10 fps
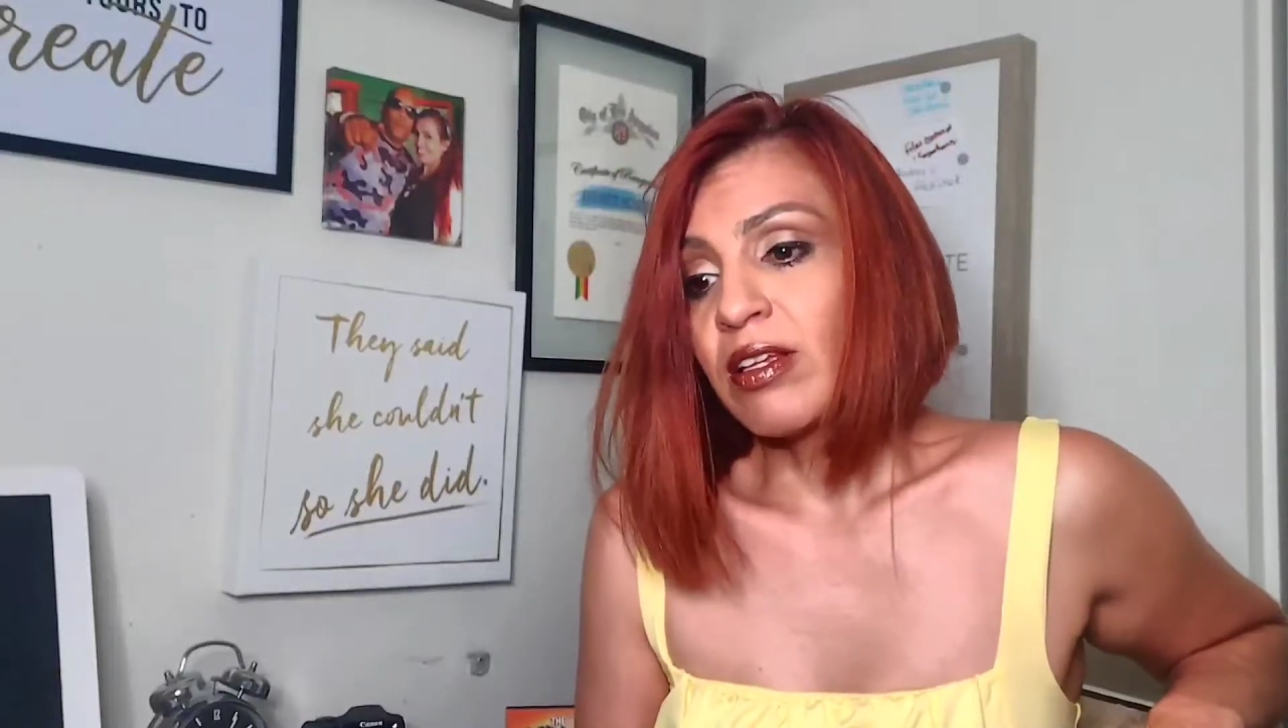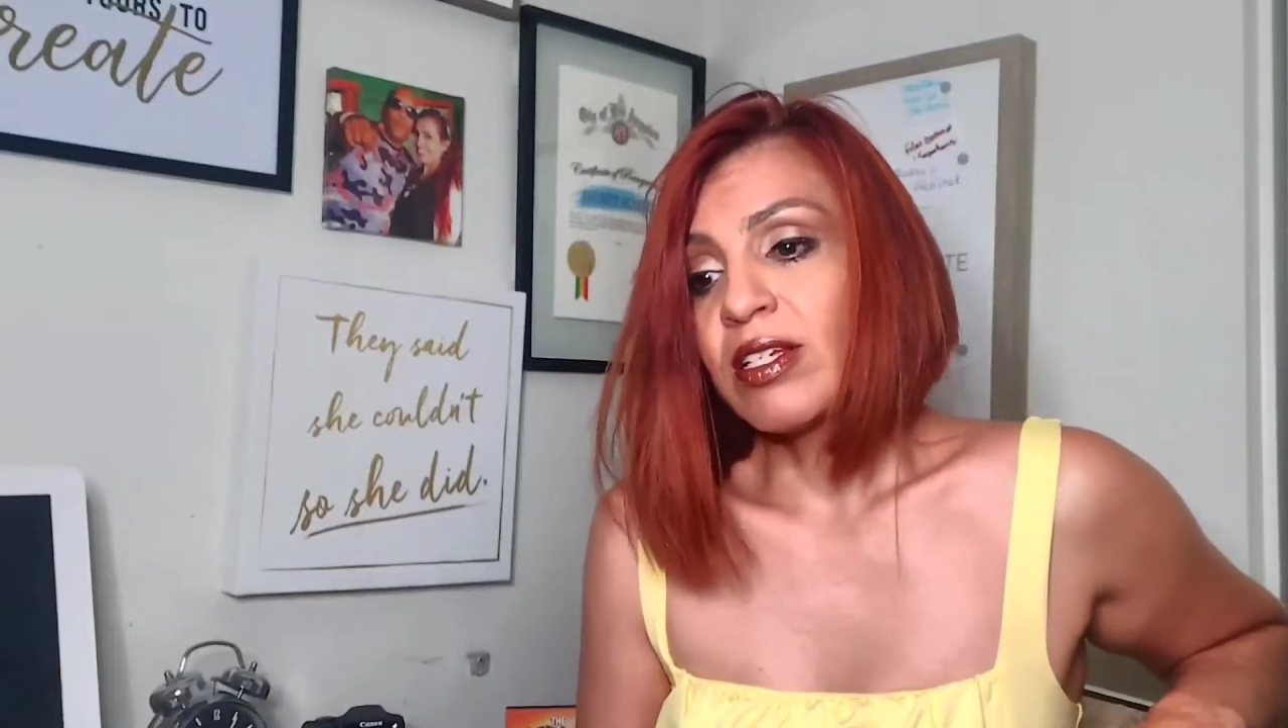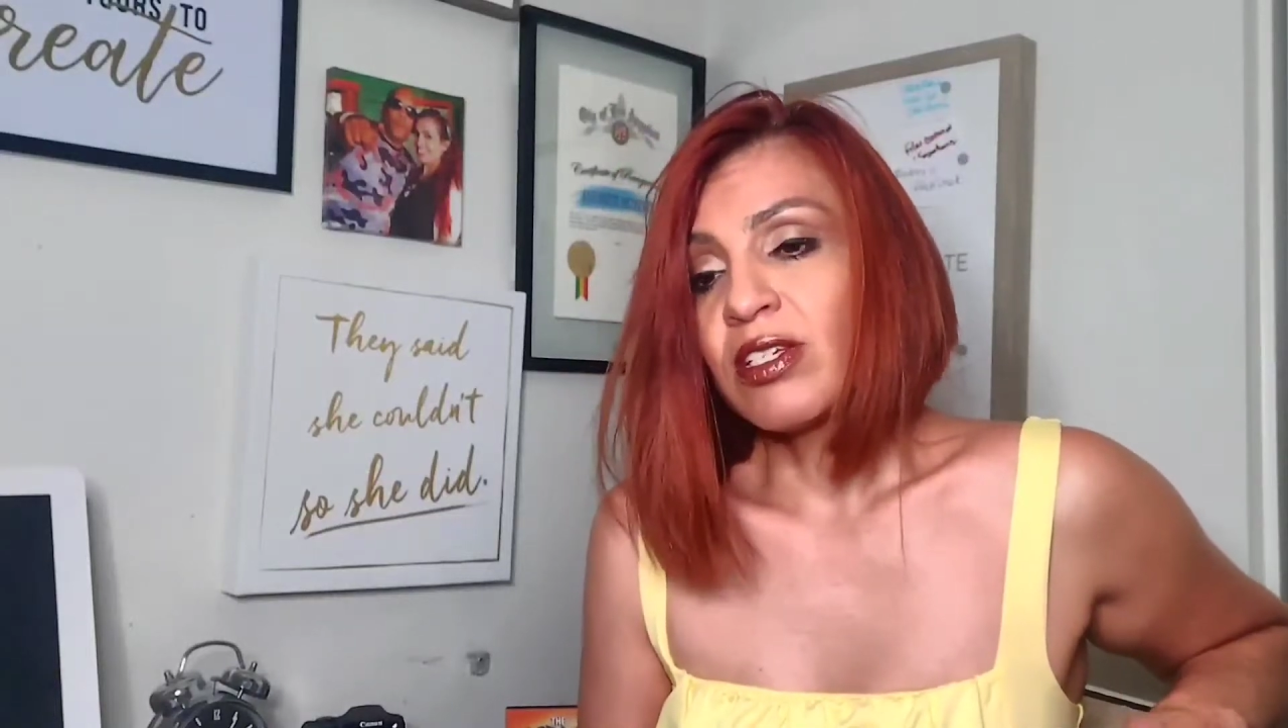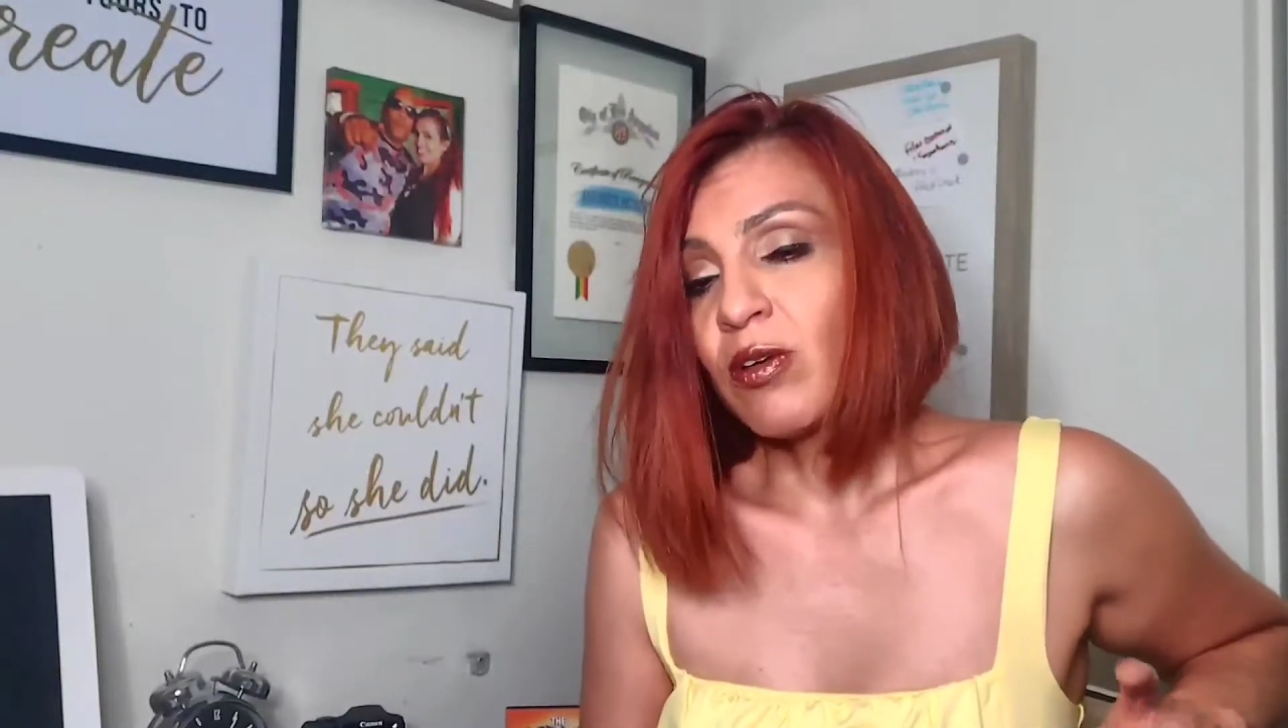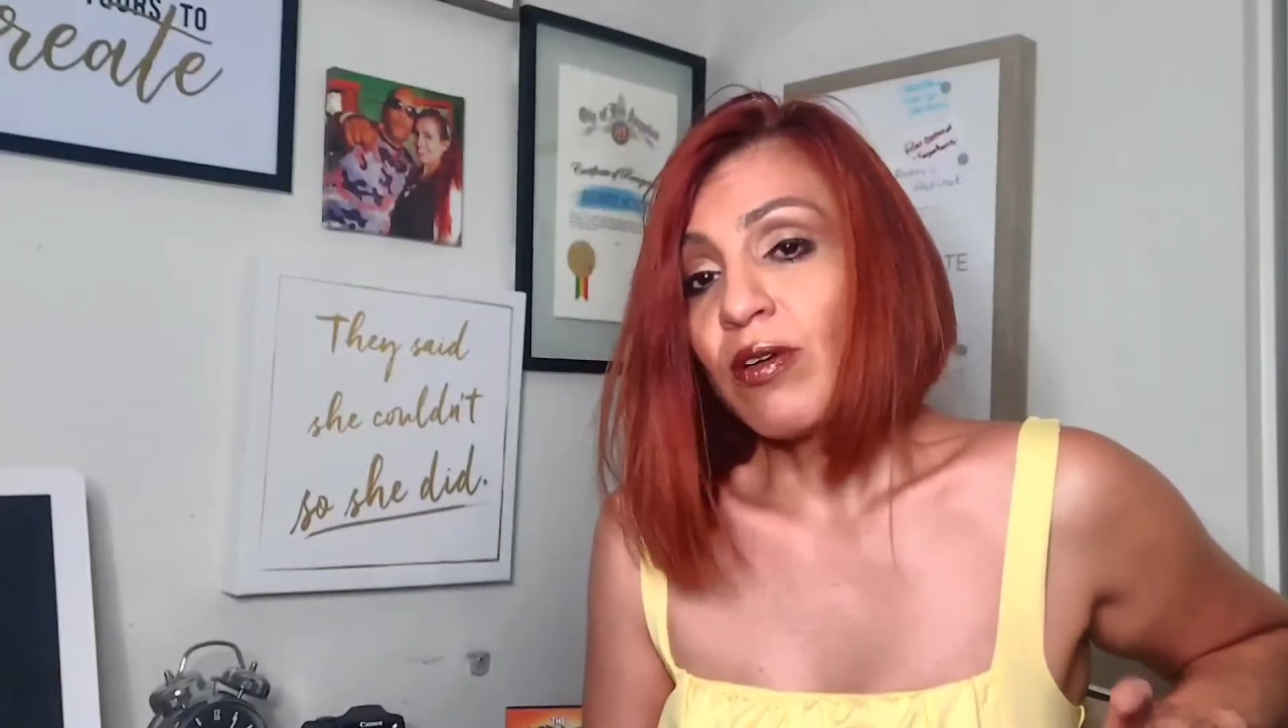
this is so